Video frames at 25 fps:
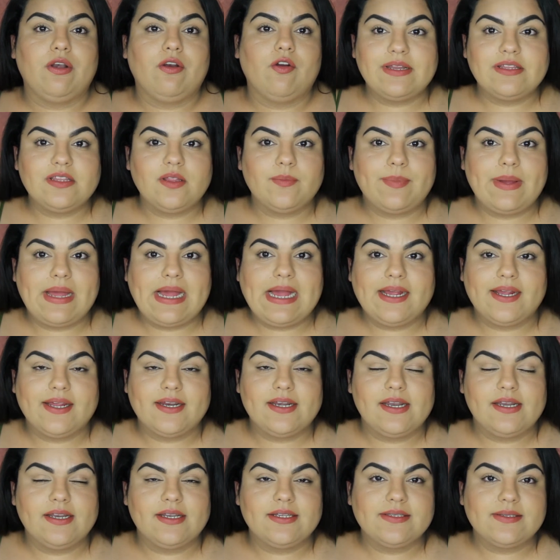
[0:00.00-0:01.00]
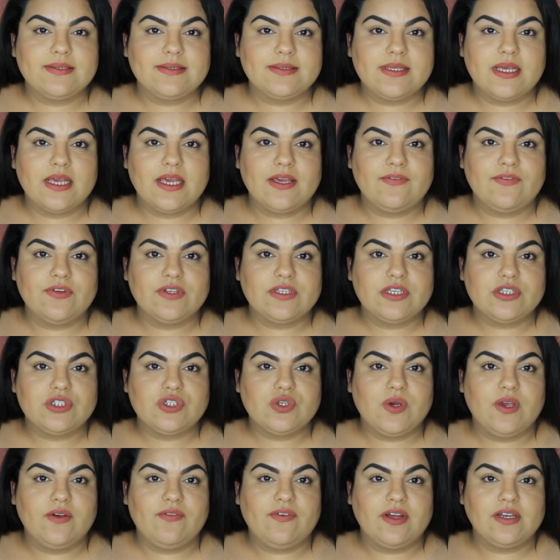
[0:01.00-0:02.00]
I read the back and it doesn't say if it's a
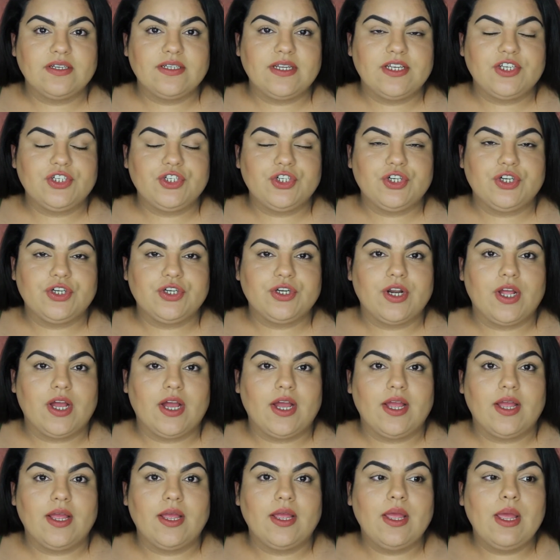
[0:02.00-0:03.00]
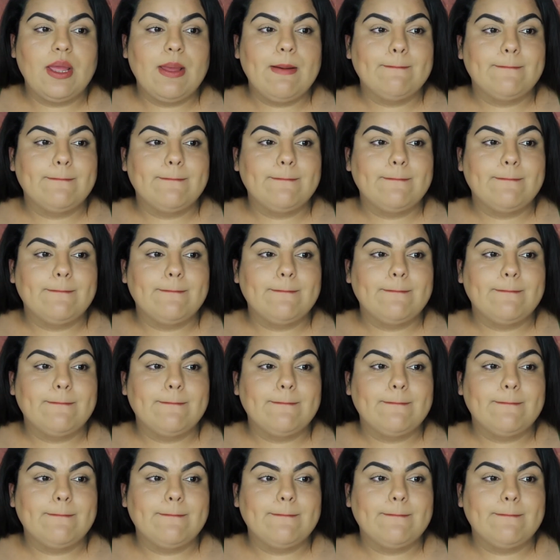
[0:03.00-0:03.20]
dewy foundation or not,